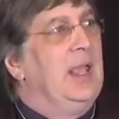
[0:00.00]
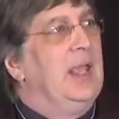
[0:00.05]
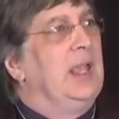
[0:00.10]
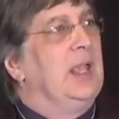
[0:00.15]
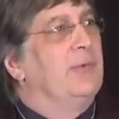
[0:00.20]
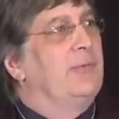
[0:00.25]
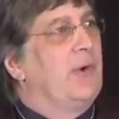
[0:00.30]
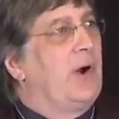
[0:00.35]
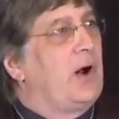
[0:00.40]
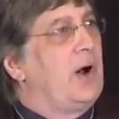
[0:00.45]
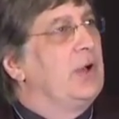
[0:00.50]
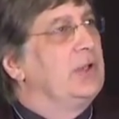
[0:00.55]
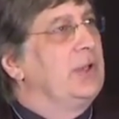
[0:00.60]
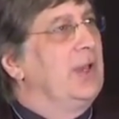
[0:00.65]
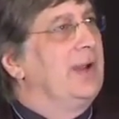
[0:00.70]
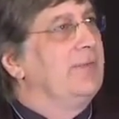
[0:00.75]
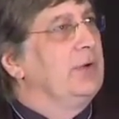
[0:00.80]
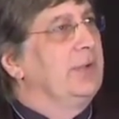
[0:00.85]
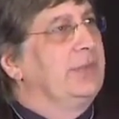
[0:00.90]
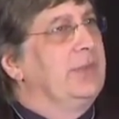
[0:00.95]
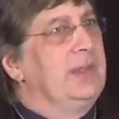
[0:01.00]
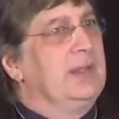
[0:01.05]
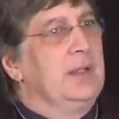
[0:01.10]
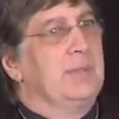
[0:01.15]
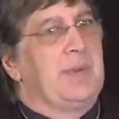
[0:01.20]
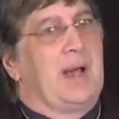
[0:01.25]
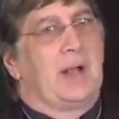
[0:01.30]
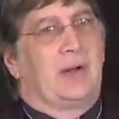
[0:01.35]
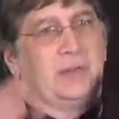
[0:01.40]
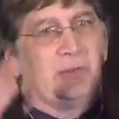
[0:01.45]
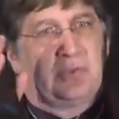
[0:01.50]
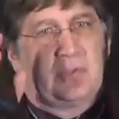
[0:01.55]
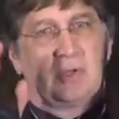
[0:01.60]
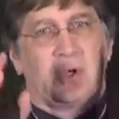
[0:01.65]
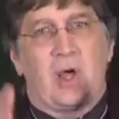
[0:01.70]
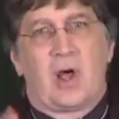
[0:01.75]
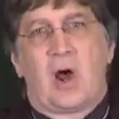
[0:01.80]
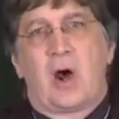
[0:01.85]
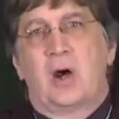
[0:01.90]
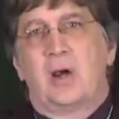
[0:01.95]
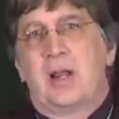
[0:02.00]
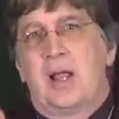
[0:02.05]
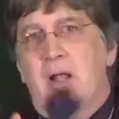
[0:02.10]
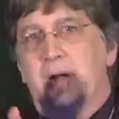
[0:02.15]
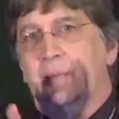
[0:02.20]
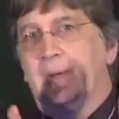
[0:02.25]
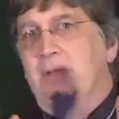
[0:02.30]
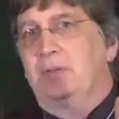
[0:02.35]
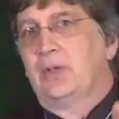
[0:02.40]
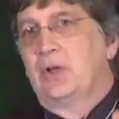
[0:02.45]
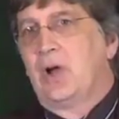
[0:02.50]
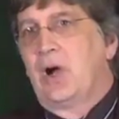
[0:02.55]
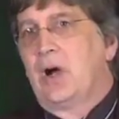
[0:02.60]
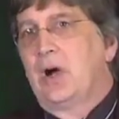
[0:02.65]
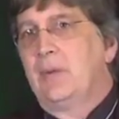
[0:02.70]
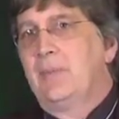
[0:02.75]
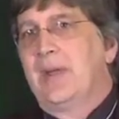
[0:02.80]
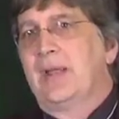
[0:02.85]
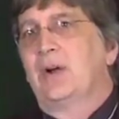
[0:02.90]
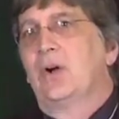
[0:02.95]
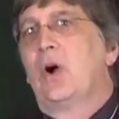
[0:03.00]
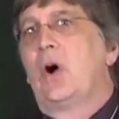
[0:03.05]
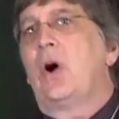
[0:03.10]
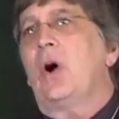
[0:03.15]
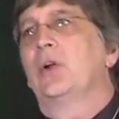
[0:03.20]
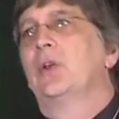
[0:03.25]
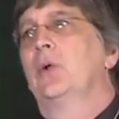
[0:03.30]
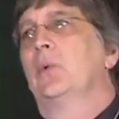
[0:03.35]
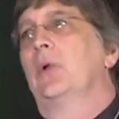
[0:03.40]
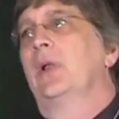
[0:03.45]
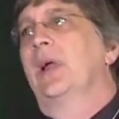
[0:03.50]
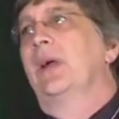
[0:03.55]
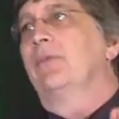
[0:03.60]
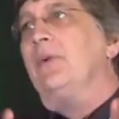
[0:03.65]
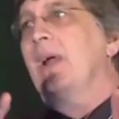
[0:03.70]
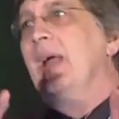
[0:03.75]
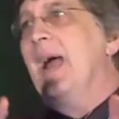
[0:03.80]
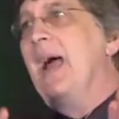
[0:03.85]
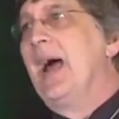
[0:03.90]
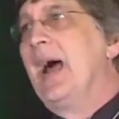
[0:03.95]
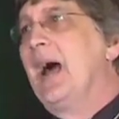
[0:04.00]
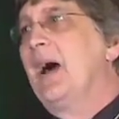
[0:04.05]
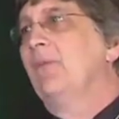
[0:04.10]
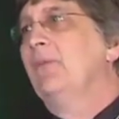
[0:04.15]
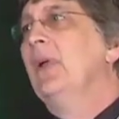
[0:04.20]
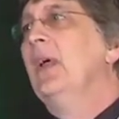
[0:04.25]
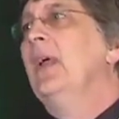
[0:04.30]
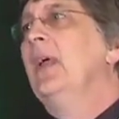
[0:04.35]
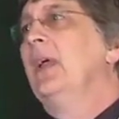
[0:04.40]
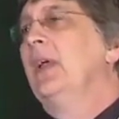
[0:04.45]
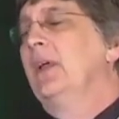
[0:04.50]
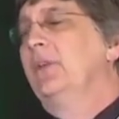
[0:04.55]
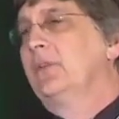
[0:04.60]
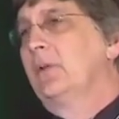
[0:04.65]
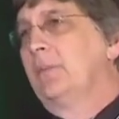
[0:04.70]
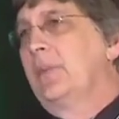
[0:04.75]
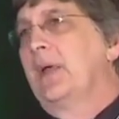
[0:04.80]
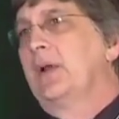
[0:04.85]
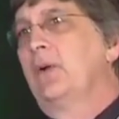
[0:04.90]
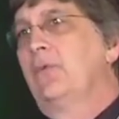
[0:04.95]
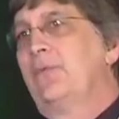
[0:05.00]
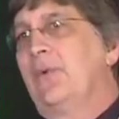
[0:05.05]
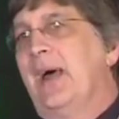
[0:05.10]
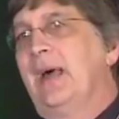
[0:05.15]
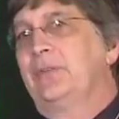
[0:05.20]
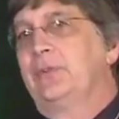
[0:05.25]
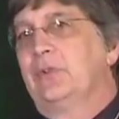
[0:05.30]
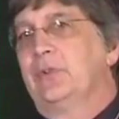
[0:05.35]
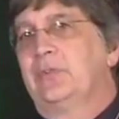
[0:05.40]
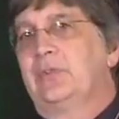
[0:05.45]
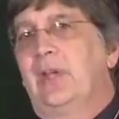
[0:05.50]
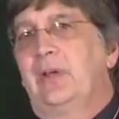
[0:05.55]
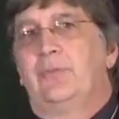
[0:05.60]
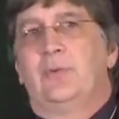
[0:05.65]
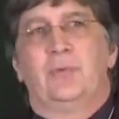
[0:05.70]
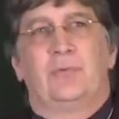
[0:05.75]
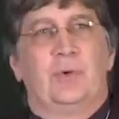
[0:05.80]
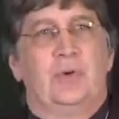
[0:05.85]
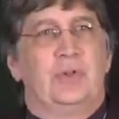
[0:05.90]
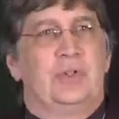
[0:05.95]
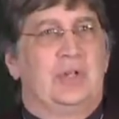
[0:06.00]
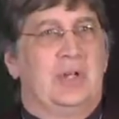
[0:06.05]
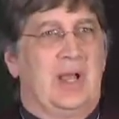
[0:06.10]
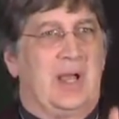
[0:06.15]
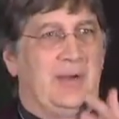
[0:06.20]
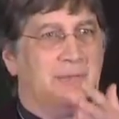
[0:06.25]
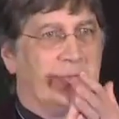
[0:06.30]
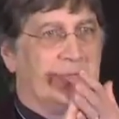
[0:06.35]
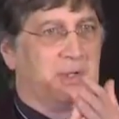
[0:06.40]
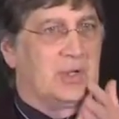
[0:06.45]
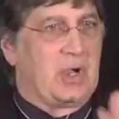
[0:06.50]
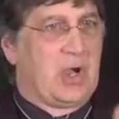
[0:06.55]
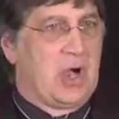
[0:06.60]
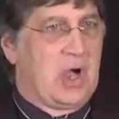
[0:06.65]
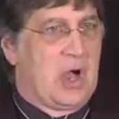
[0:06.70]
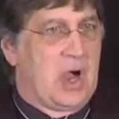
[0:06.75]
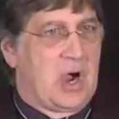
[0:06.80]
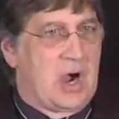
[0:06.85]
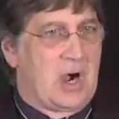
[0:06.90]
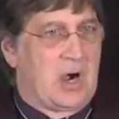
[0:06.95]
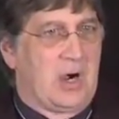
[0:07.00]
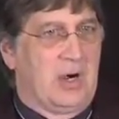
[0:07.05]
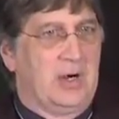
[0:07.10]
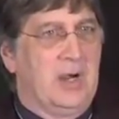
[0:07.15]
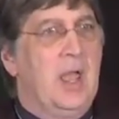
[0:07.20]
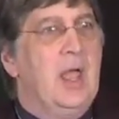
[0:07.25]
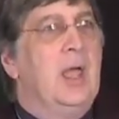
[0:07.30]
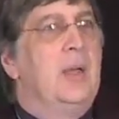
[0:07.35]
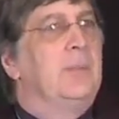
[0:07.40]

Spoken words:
If all you ever think about is the car and how to make the car better, all you will ever have is a better, faster, safer version of the car.